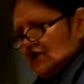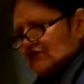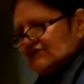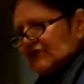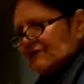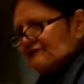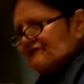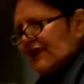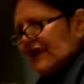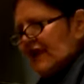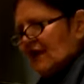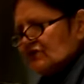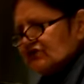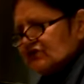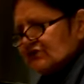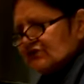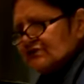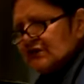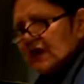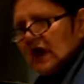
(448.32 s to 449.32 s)
Someday I'll
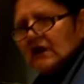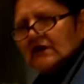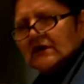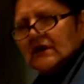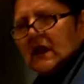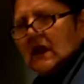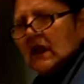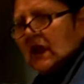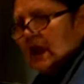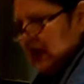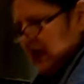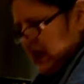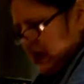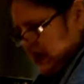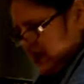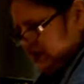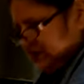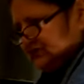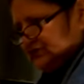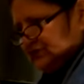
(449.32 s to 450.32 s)
learn how to
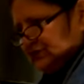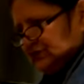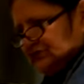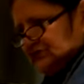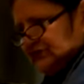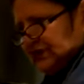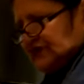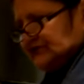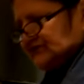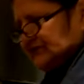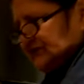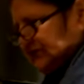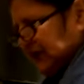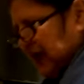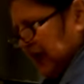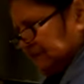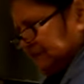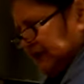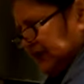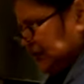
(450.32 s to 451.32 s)
do things and
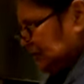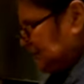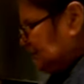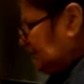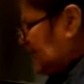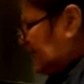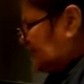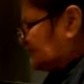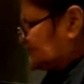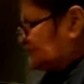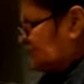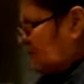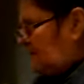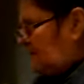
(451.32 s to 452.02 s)
not make a mess.